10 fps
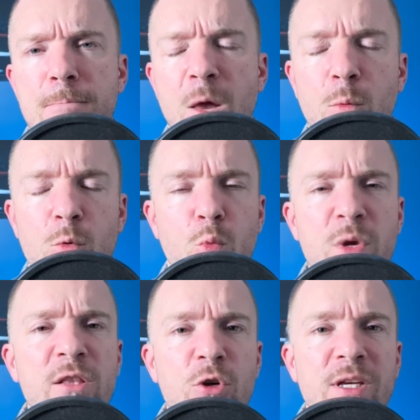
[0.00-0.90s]
Now, when
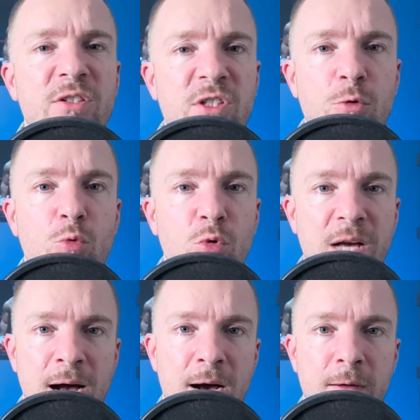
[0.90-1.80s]
we look at Ciryl
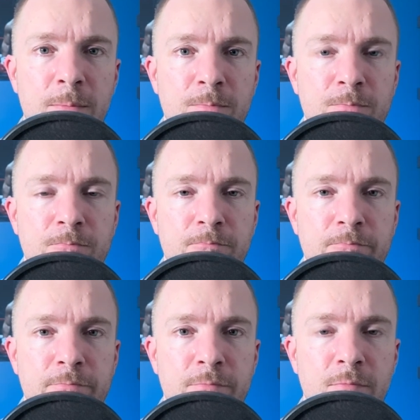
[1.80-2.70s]
Gane,
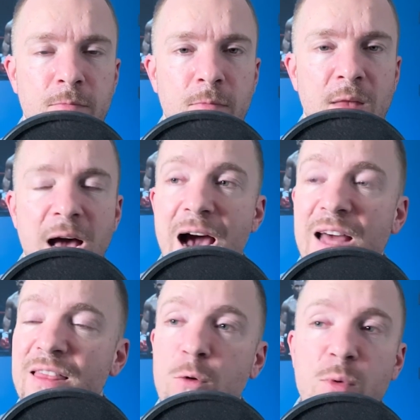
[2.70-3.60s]
I
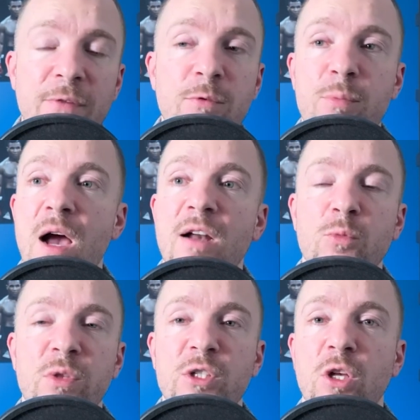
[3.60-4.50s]
think we have to be
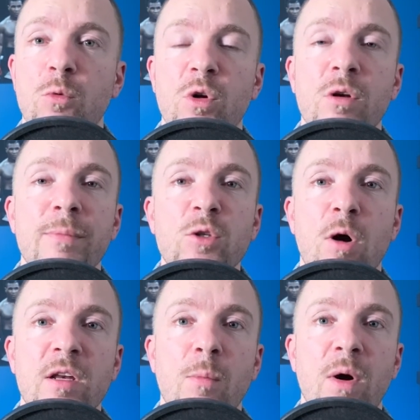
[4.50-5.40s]
honest with each other. We're going to be
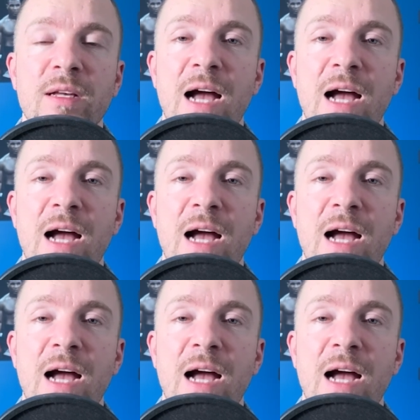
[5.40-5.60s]
talking about a